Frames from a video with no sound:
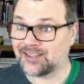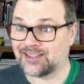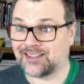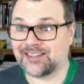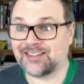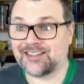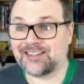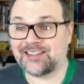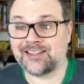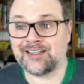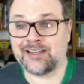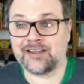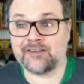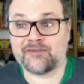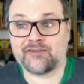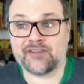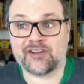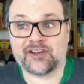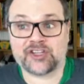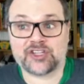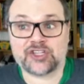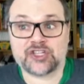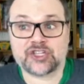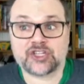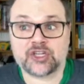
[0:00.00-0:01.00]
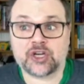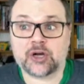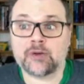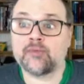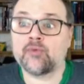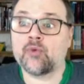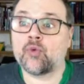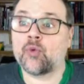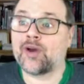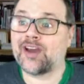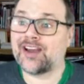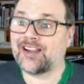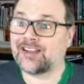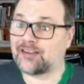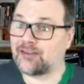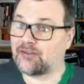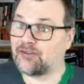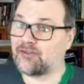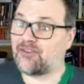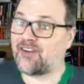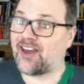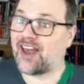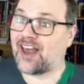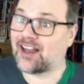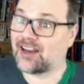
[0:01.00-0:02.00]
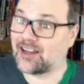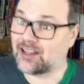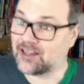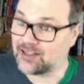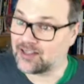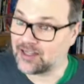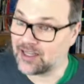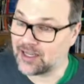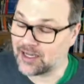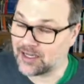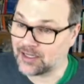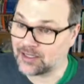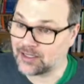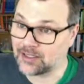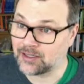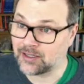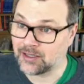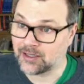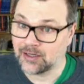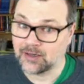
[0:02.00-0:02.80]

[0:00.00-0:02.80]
see if there's some way to validate